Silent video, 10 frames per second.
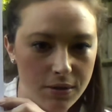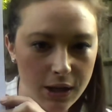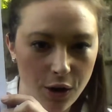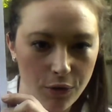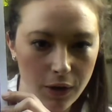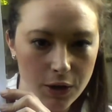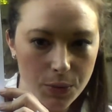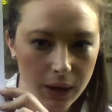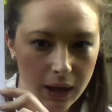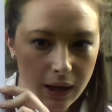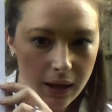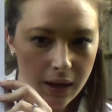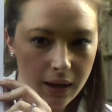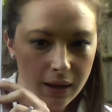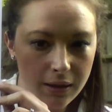tick off last week?
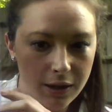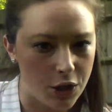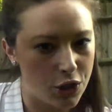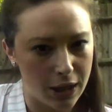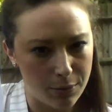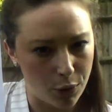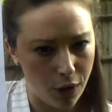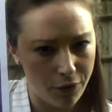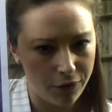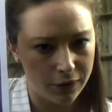Did you tick them all off?